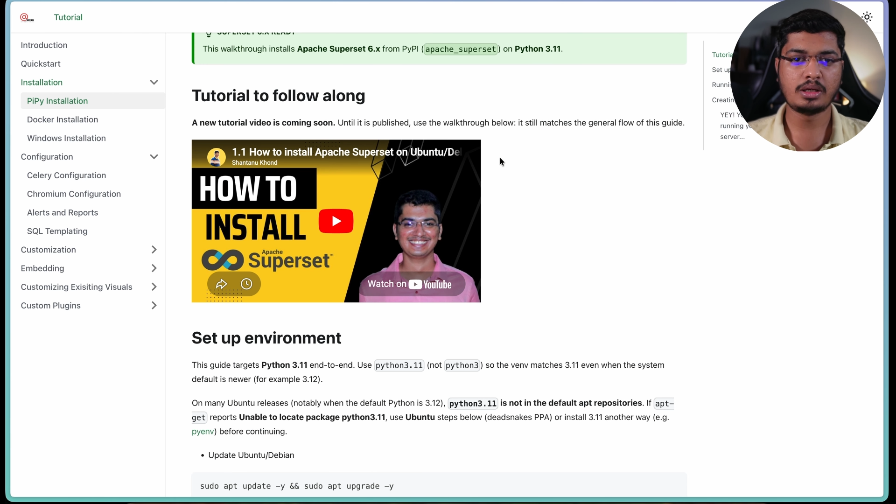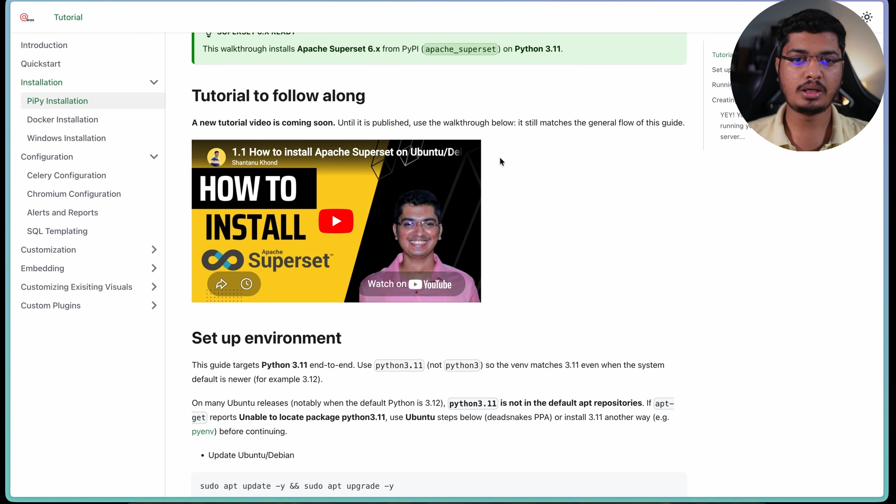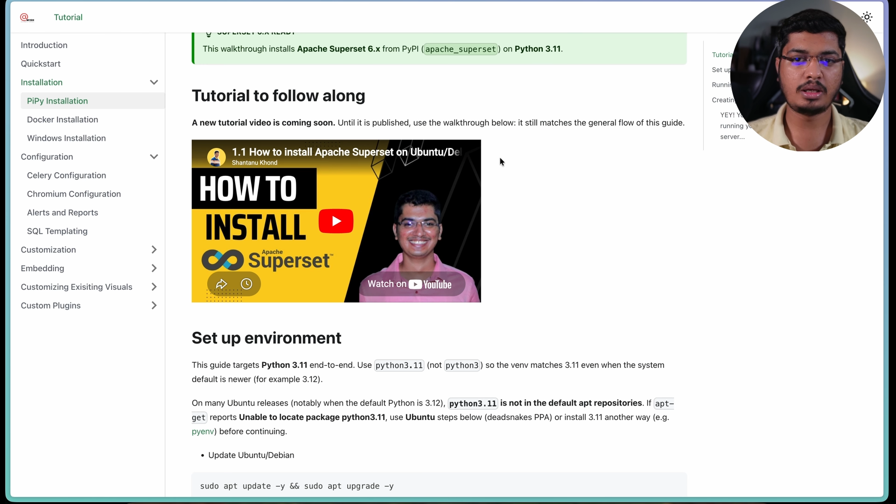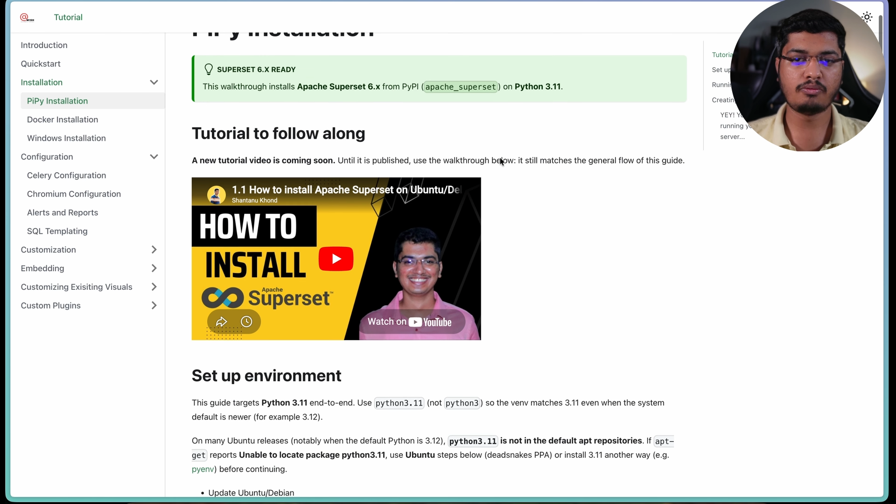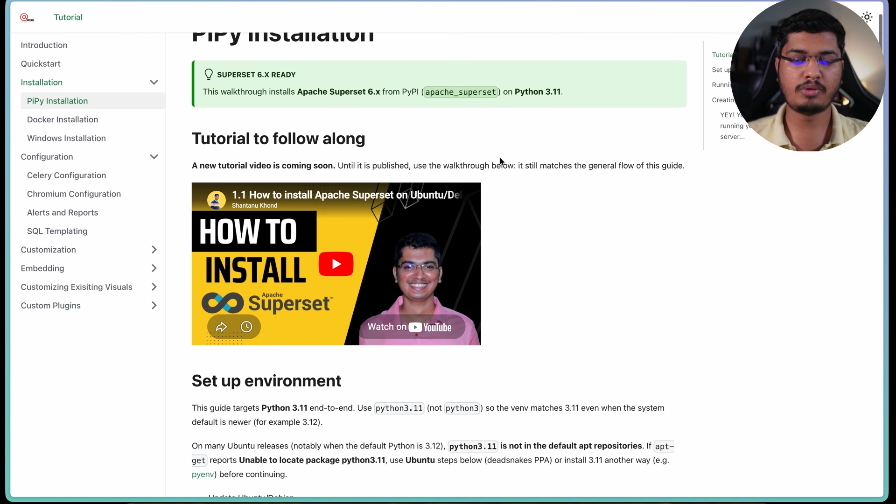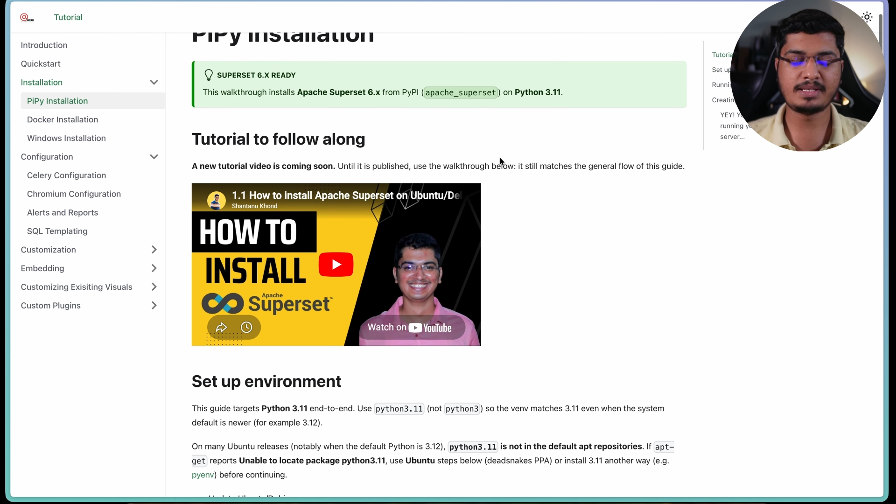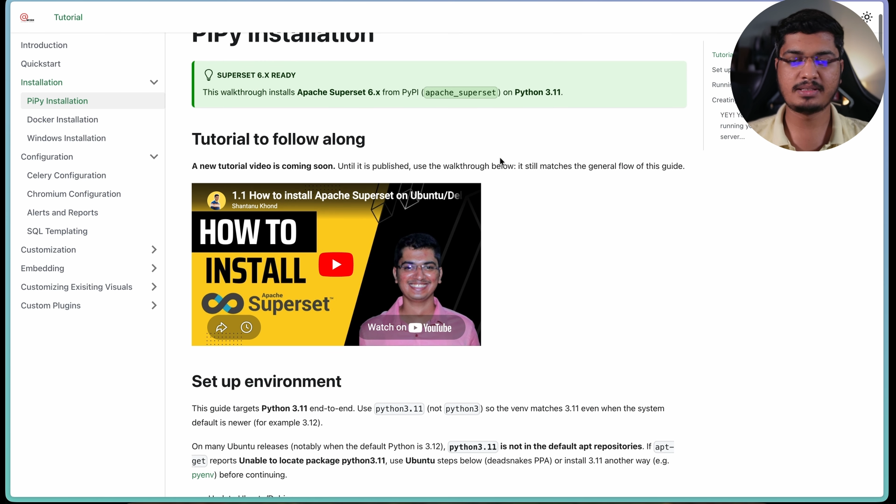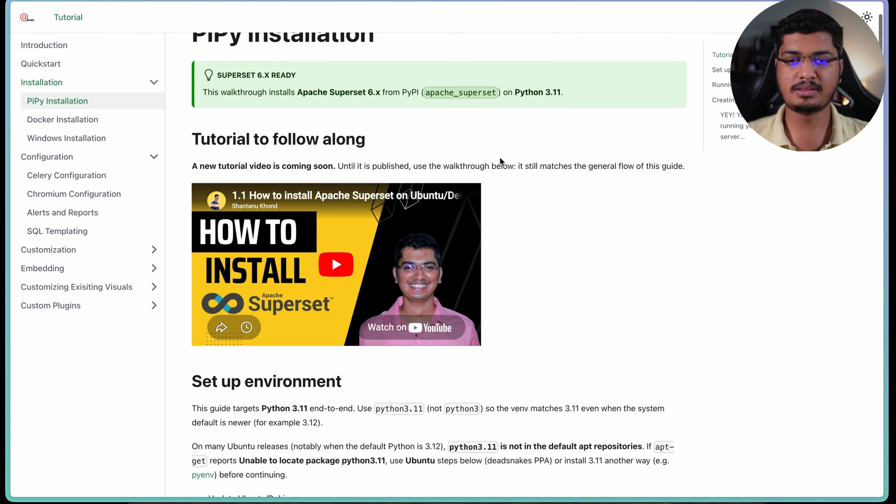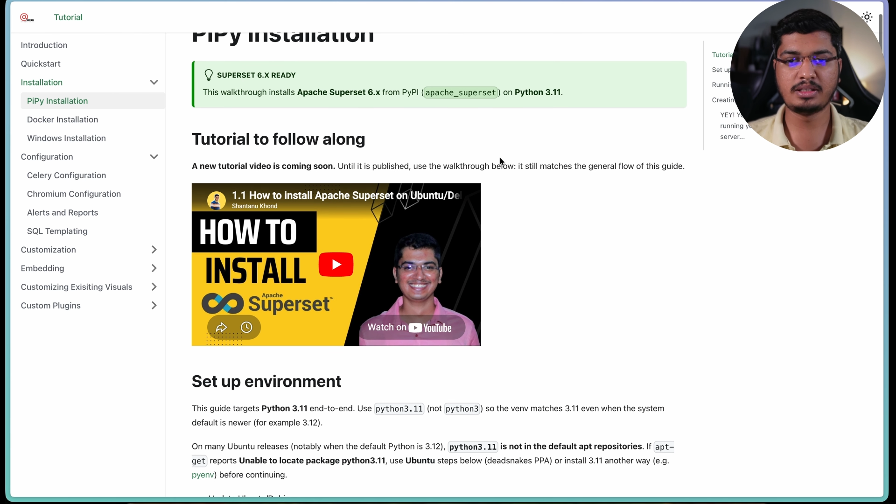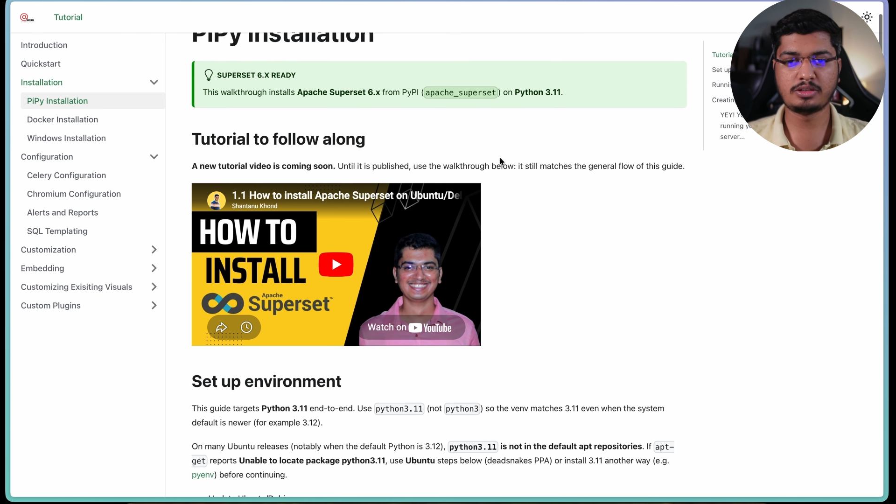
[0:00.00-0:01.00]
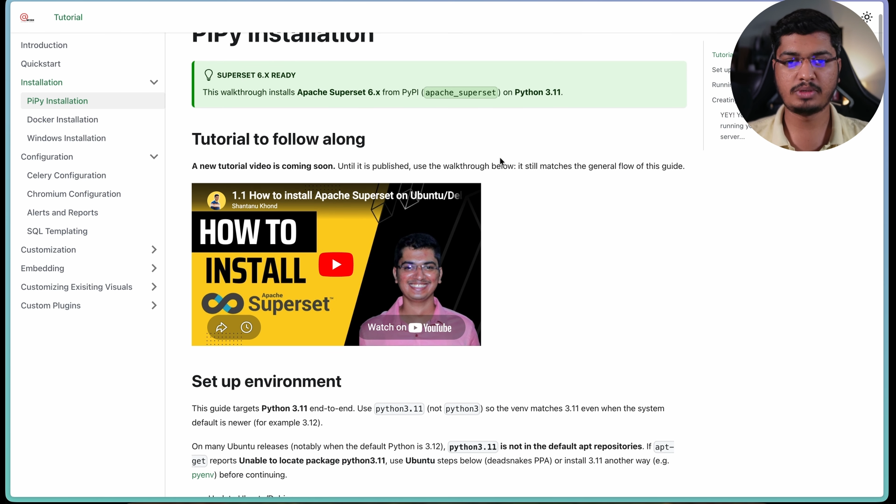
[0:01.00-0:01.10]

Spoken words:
once this one